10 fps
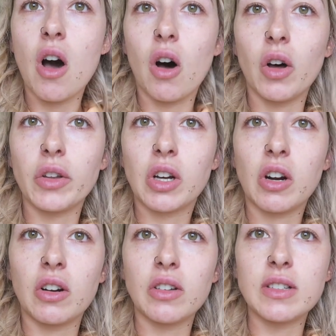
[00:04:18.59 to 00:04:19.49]
all the
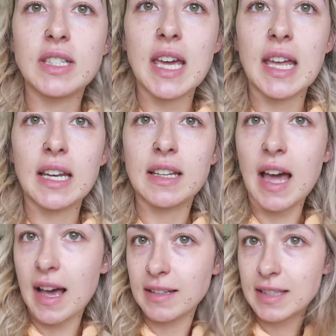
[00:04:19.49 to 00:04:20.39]
curls in it
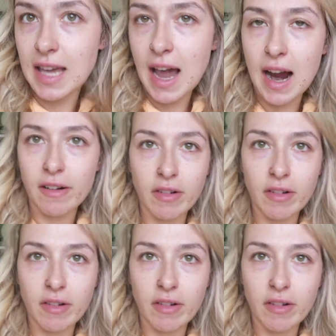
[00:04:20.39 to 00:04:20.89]
as they are